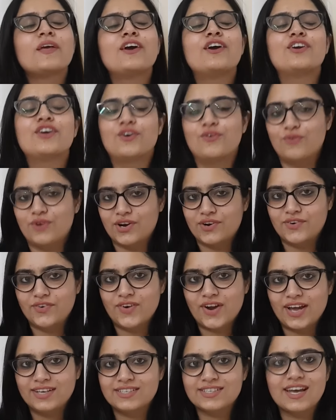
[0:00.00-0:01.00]
You're very
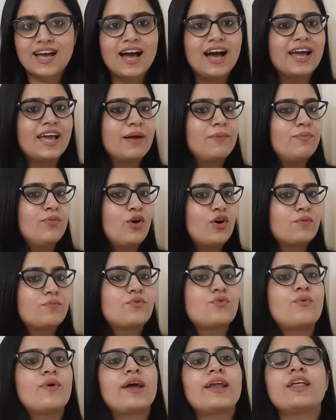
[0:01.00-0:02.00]
right. I am not
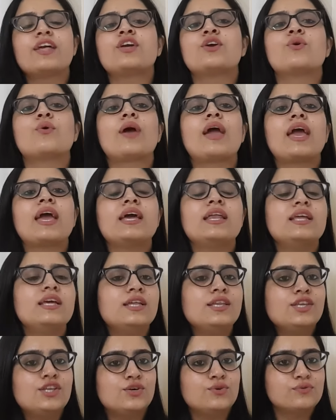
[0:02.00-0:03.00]
providing you
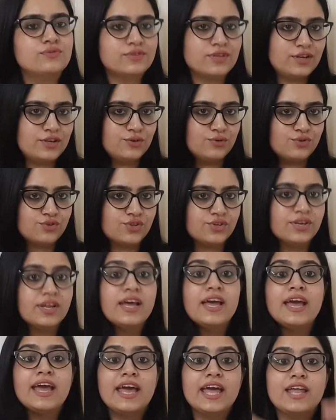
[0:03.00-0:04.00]
any new
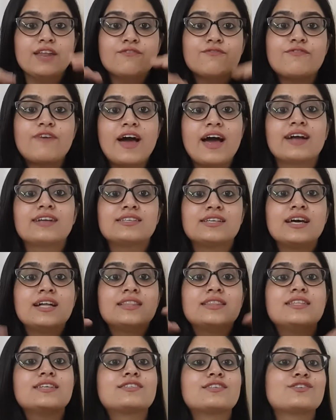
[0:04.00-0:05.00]
solution. In fact,
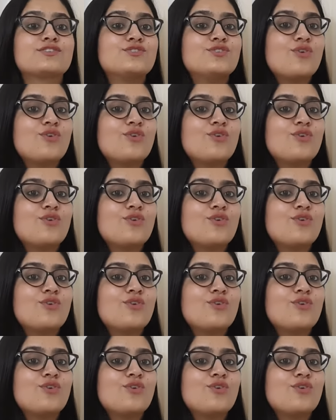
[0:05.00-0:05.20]
this is